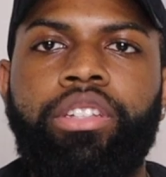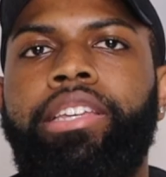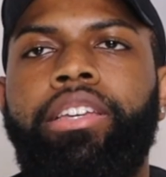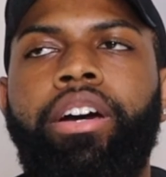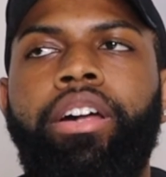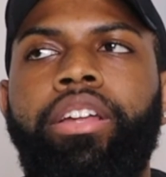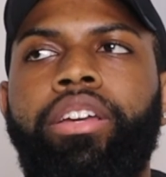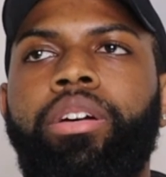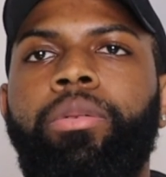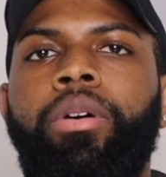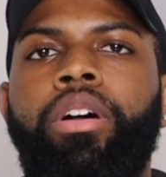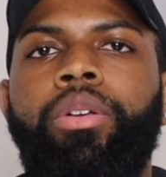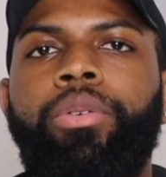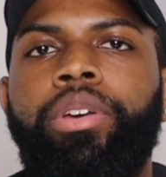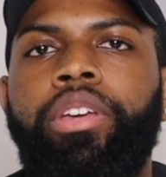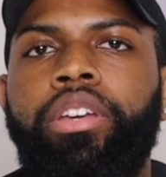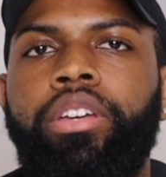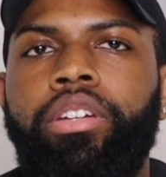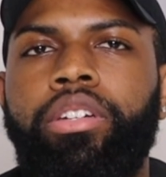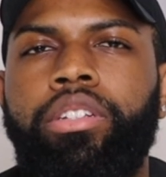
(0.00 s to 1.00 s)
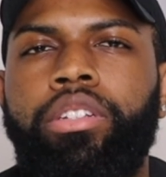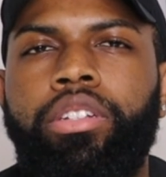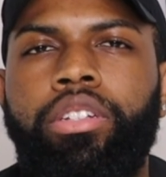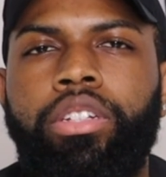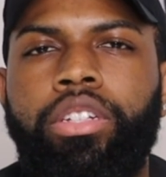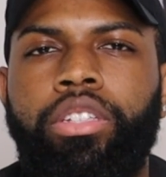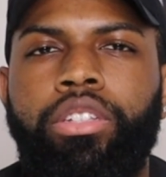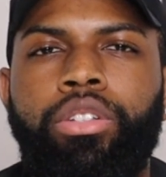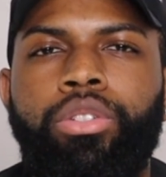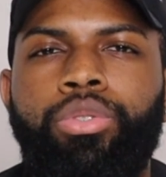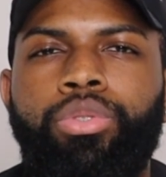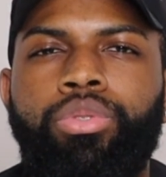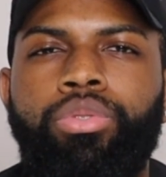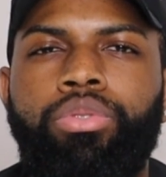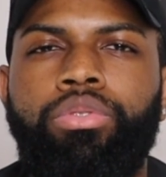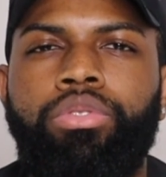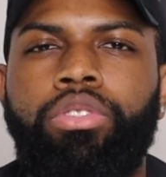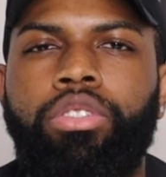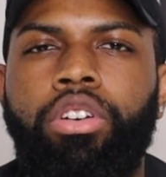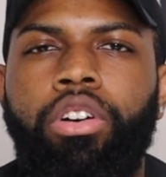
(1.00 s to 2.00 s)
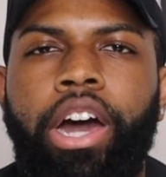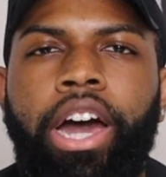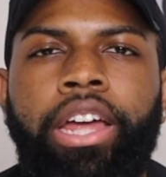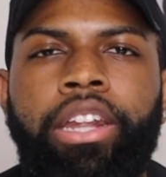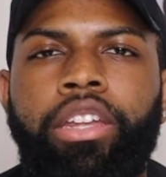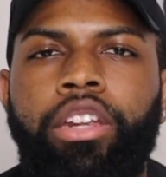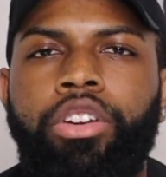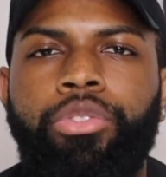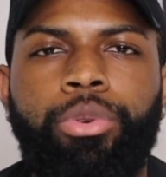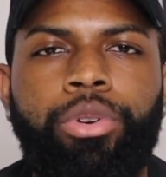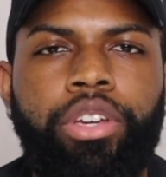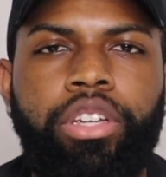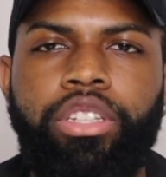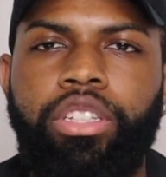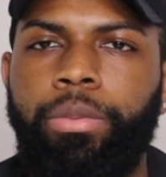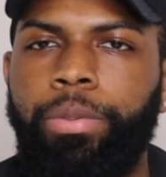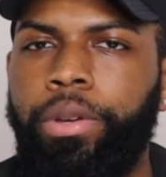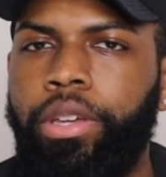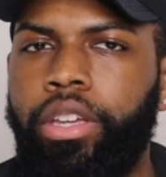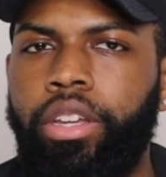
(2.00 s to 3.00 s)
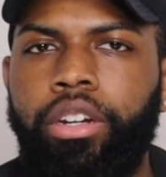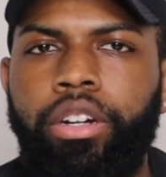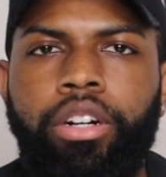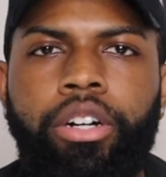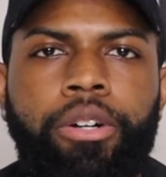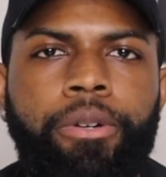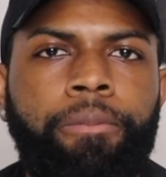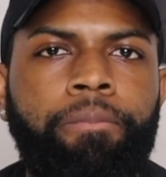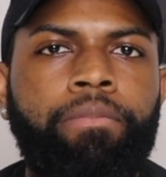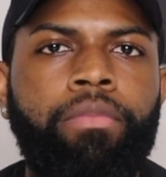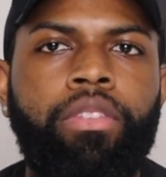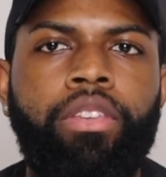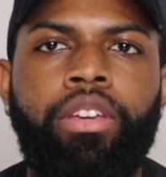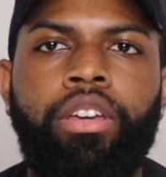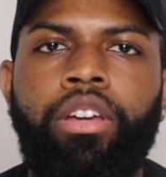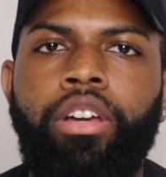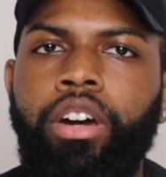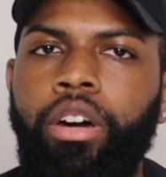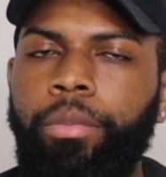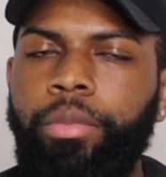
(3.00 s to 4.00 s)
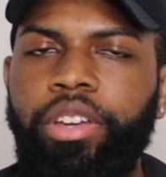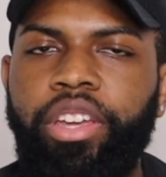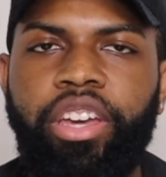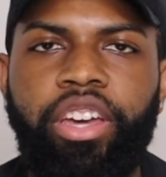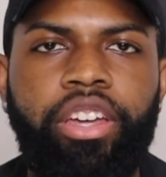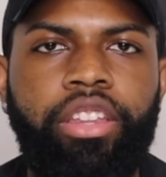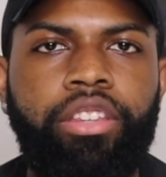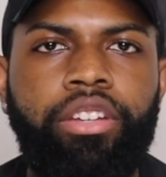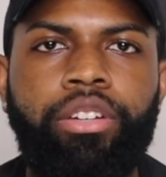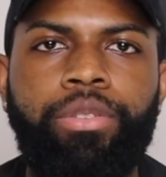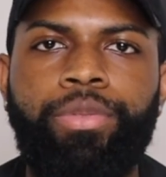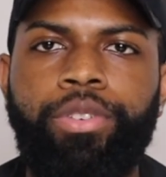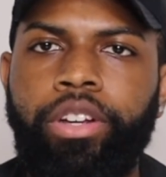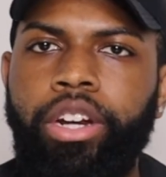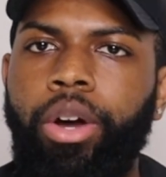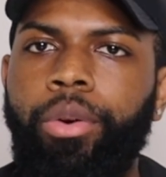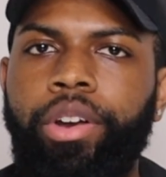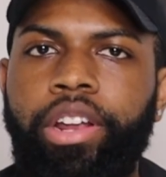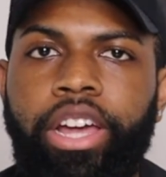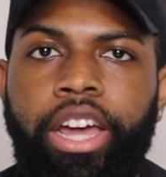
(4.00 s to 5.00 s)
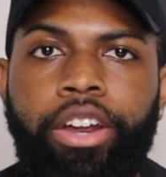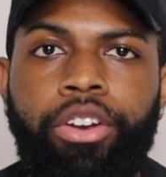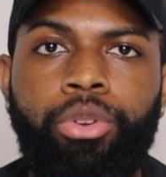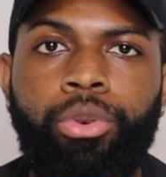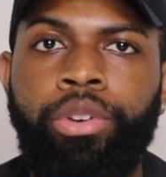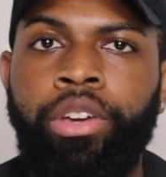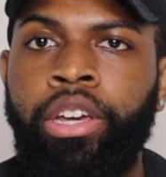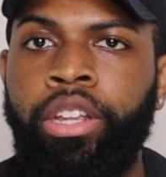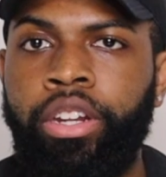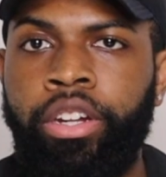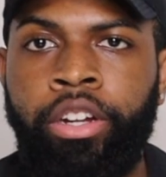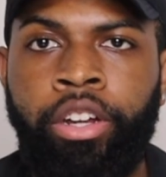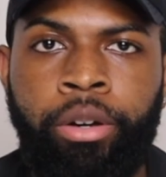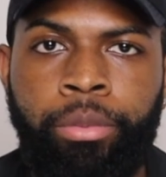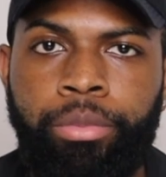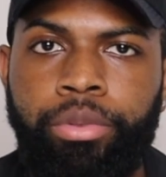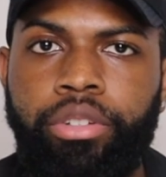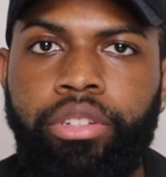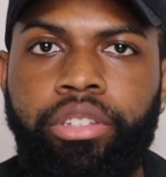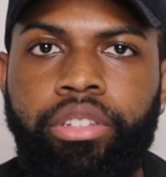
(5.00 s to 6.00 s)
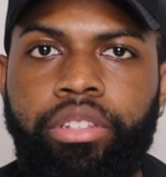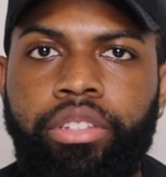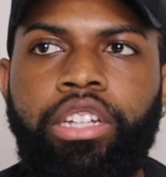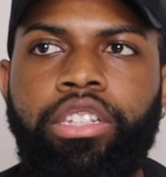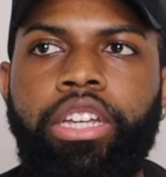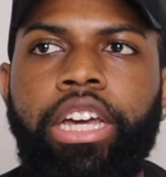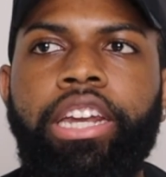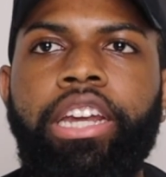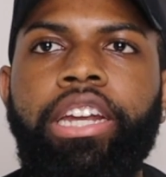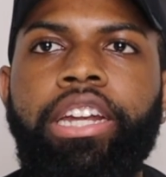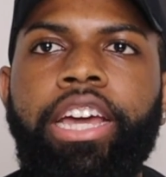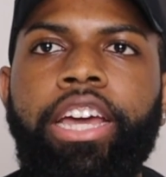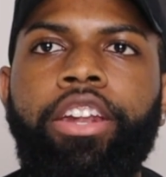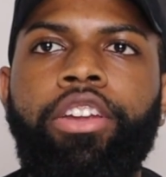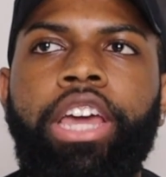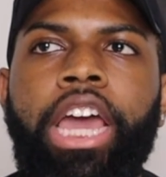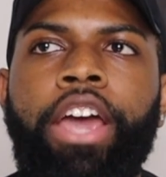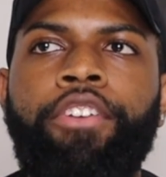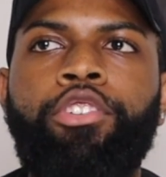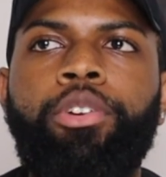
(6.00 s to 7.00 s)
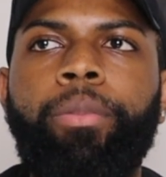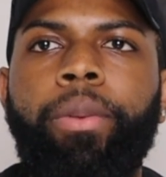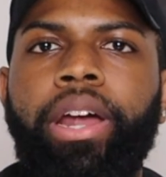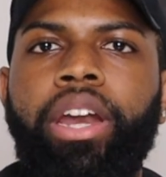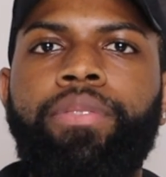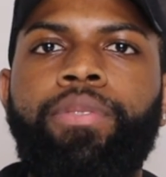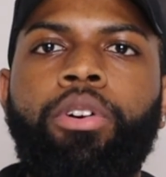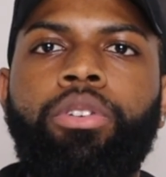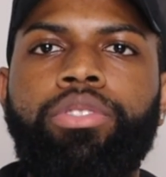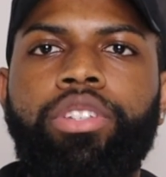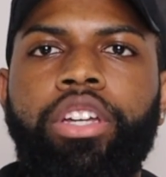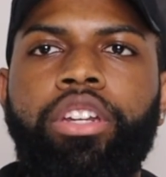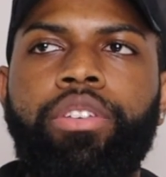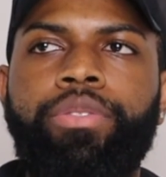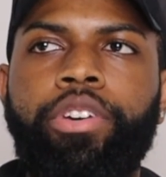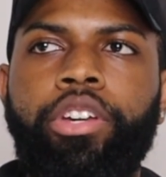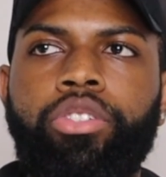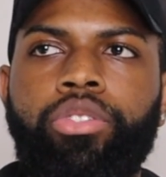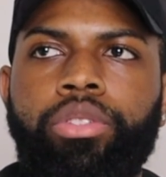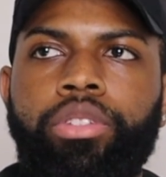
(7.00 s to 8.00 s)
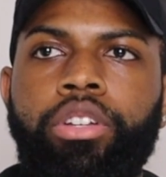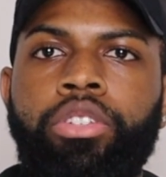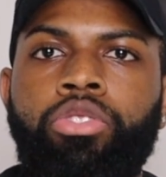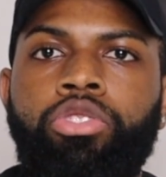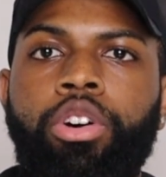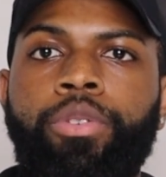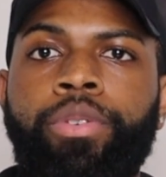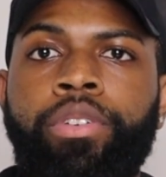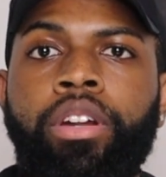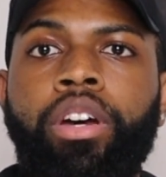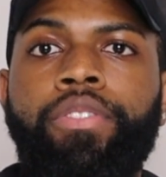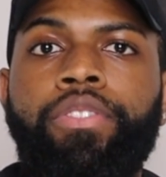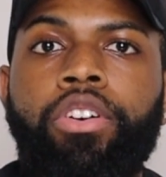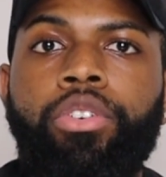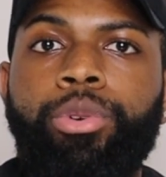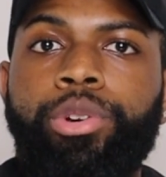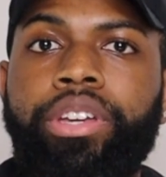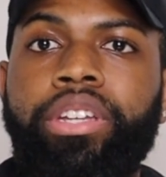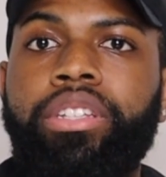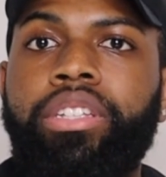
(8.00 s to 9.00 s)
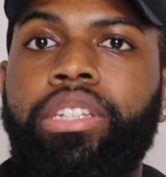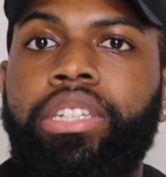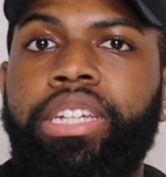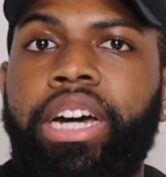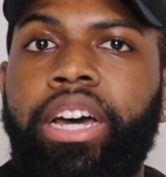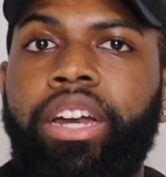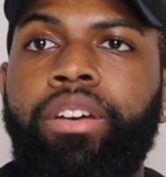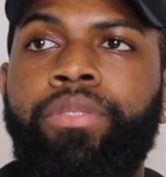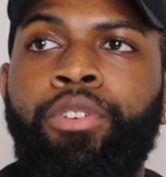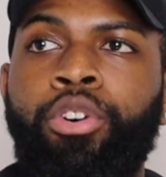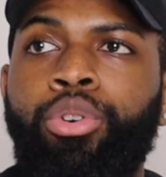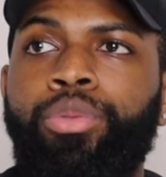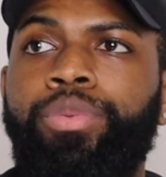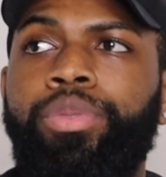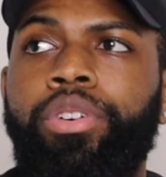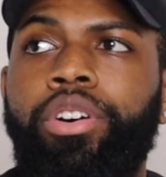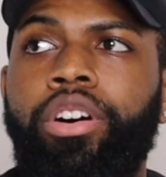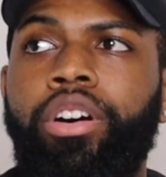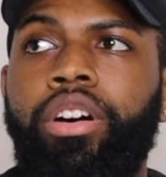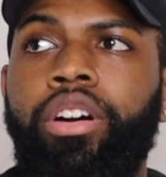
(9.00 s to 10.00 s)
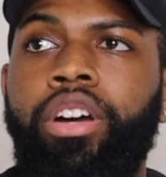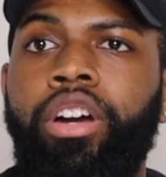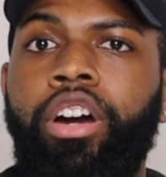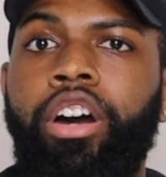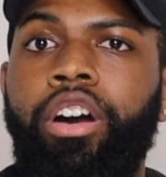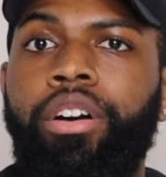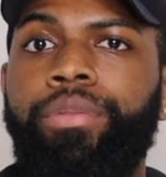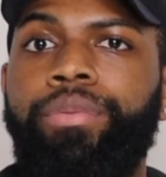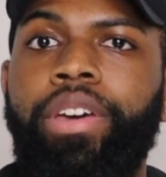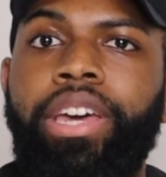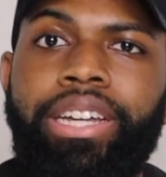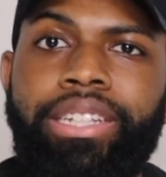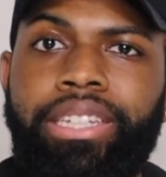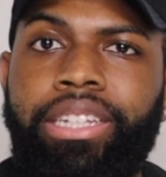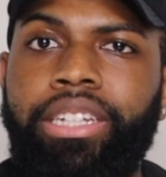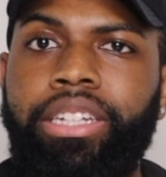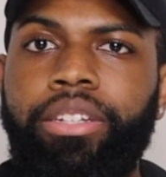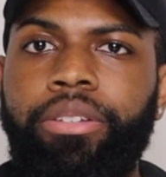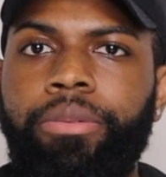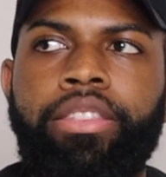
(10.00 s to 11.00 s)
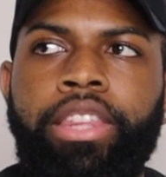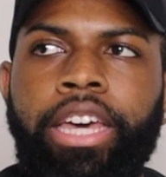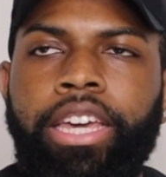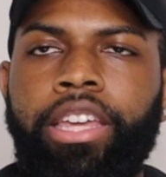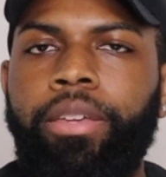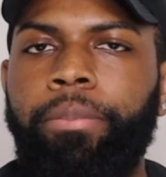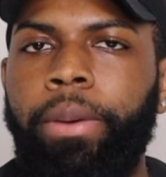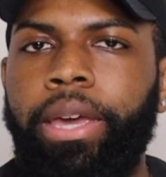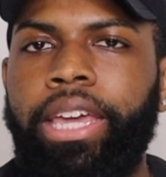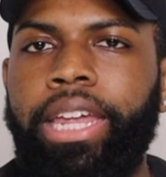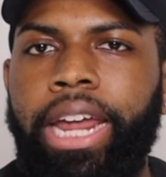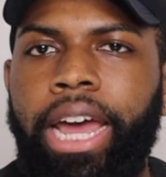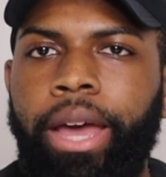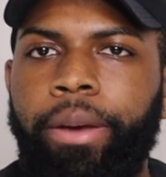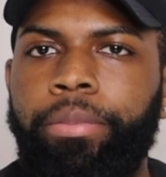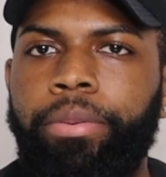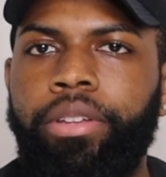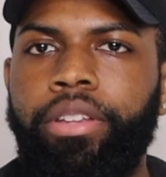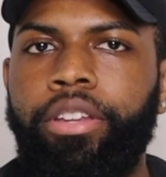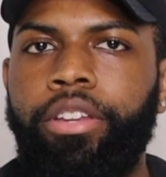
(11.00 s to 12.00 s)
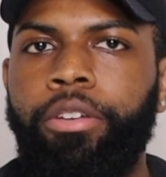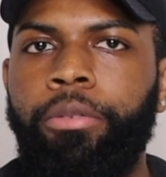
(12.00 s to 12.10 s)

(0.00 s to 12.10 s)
Y'all ain't come all the way here to just lose. So I need the rookies to pick it up, come together, figure out what they gotta do, get the numbers. Because at the end of the day, everybody votes individually. So if enough of the rookies decide to vote for a vet team, they can make it happen.